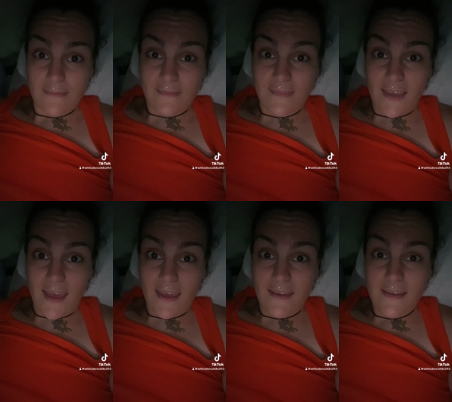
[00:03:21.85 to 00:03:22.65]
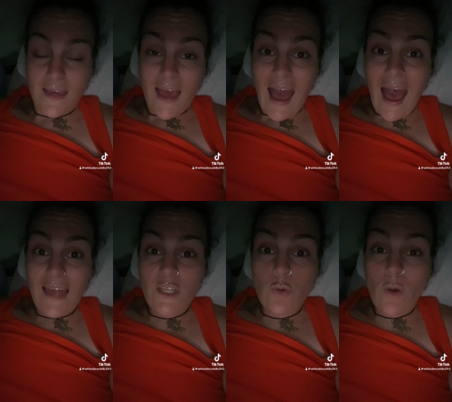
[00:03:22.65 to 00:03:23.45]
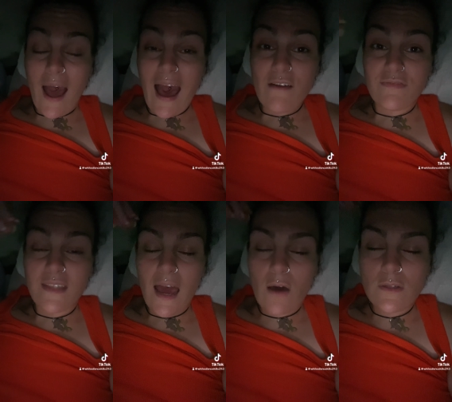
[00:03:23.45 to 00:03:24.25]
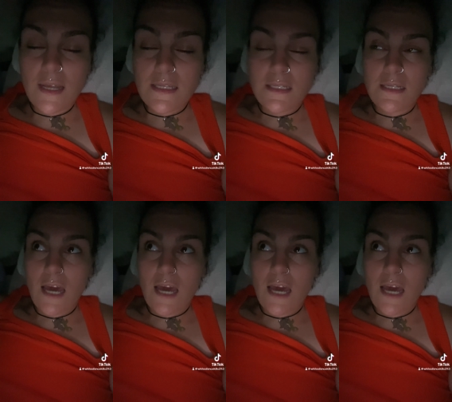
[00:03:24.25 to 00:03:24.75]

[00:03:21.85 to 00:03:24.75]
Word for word: okay, and you have the audacity,